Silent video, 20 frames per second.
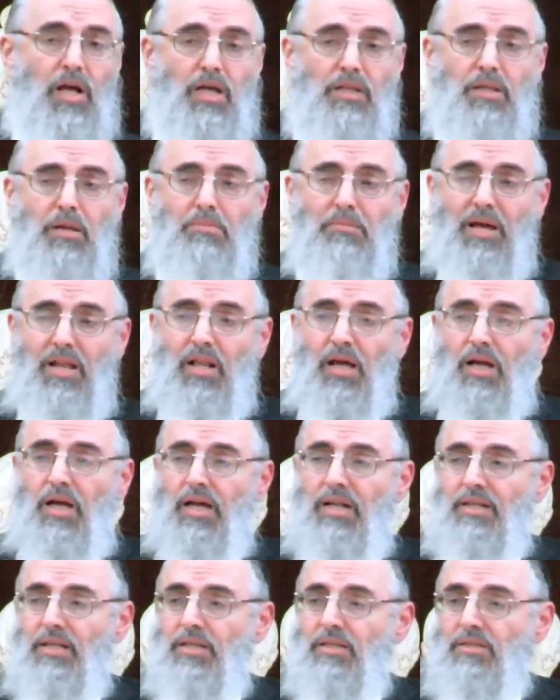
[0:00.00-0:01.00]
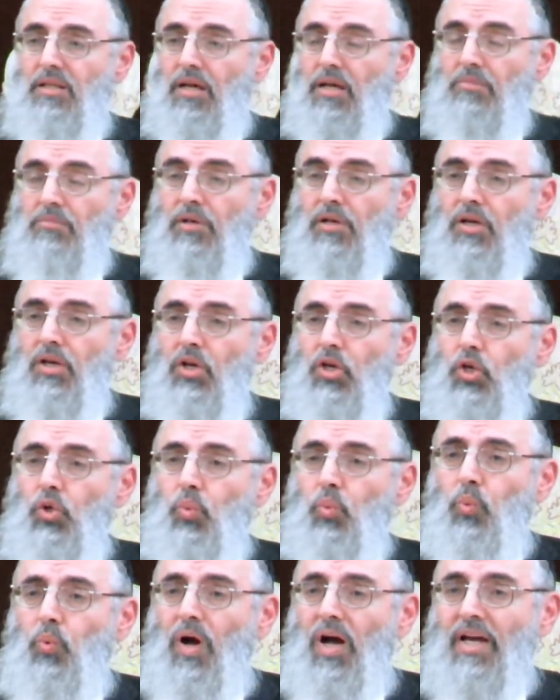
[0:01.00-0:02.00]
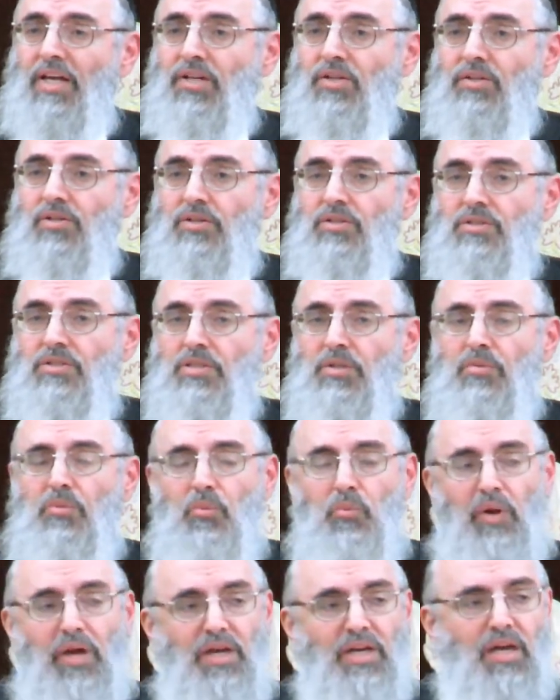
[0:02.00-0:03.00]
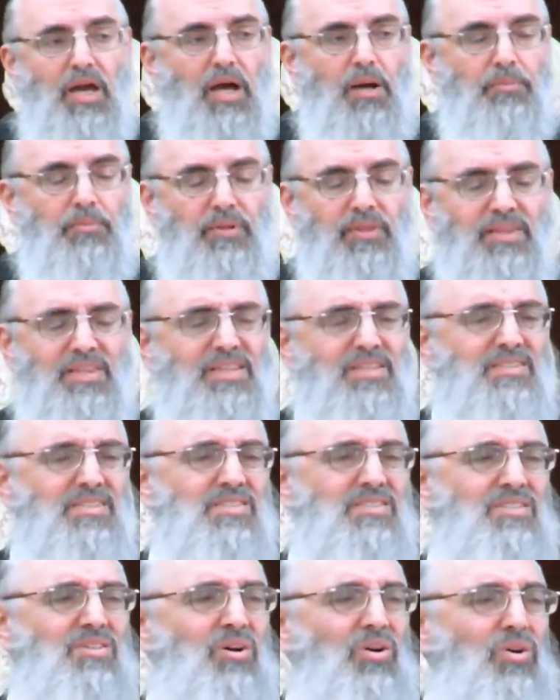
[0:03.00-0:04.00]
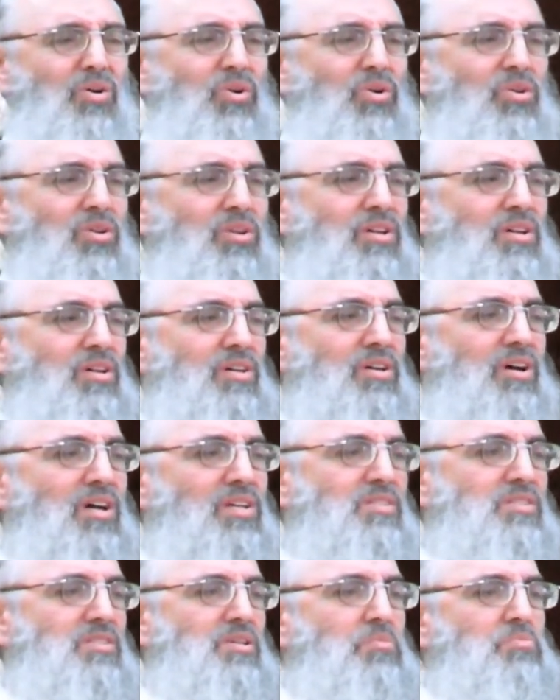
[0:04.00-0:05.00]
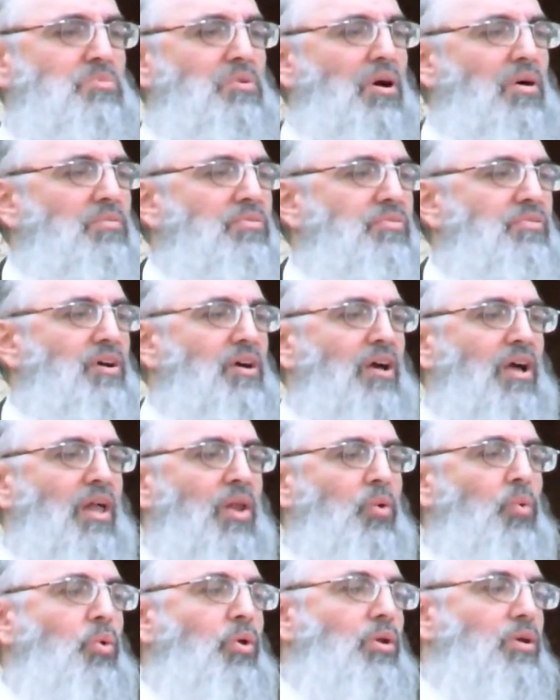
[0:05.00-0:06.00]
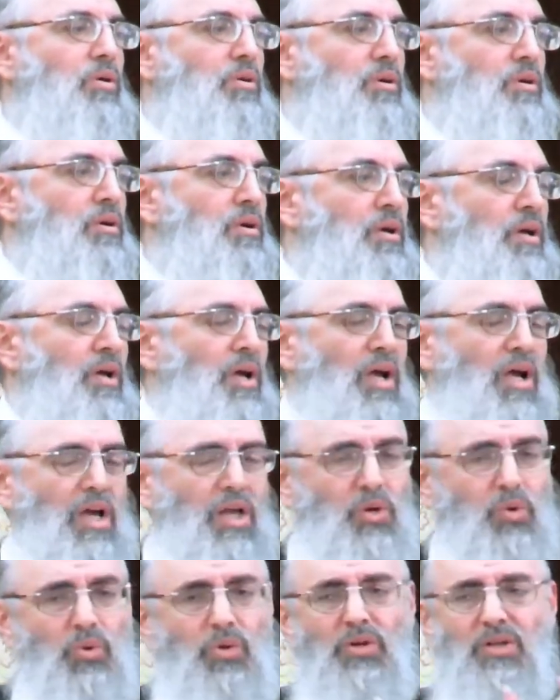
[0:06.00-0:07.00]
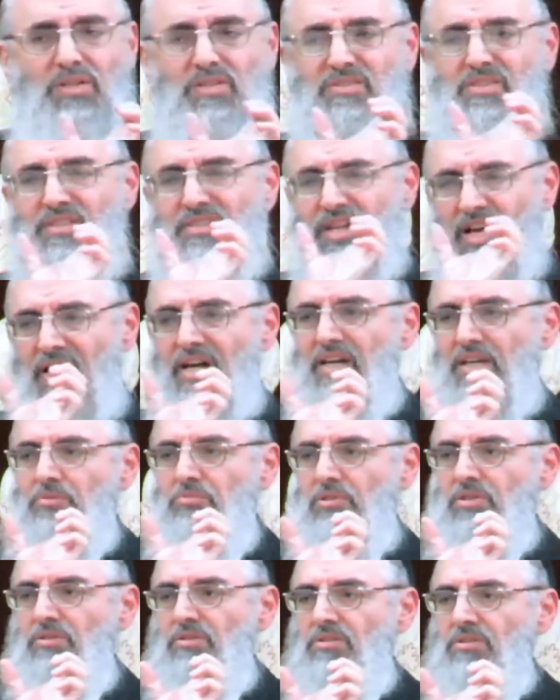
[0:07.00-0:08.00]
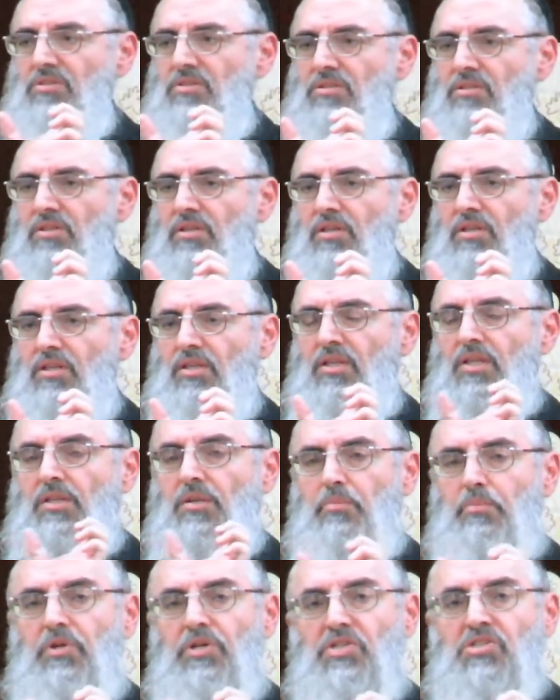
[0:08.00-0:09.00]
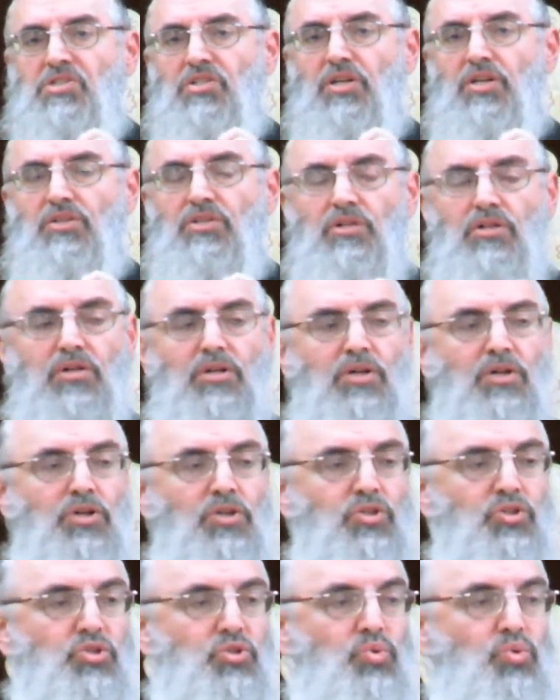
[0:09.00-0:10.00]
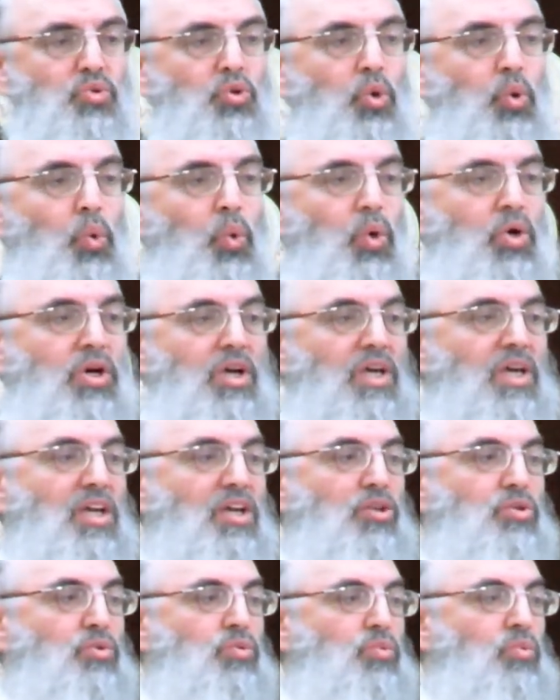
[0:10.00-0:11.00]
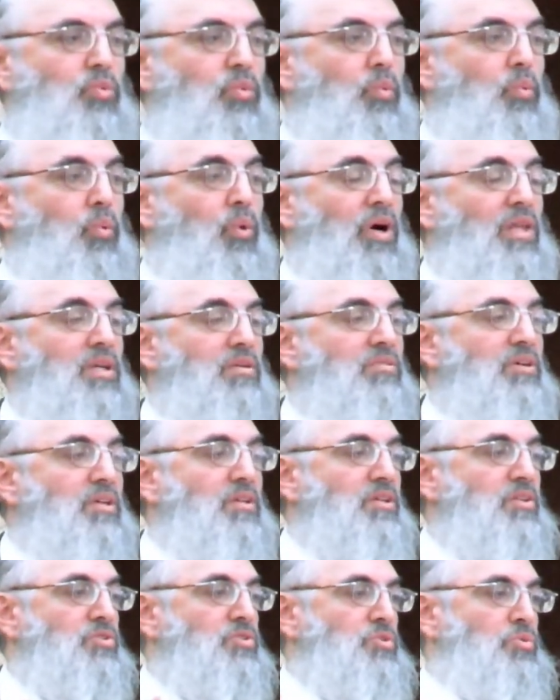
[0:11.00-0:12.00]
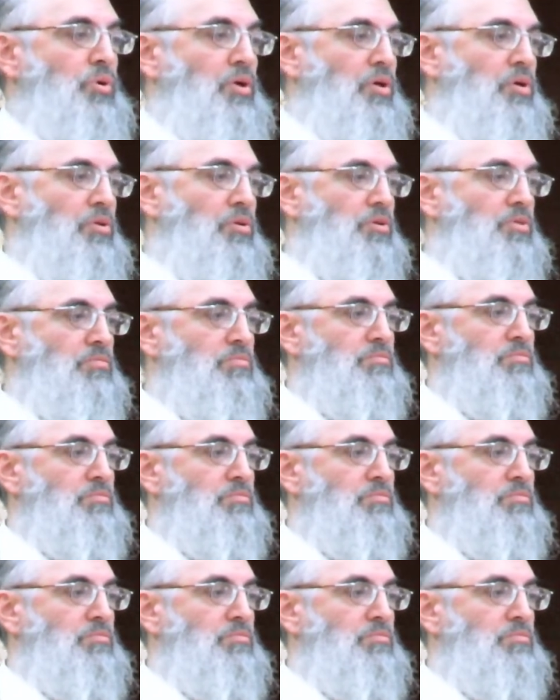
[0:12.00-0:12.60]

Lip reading: Adam Malacha Nirdam, why you're saying wake up? This is the whole concept of Elul. Elul is a time that the person should look into whatever he is doing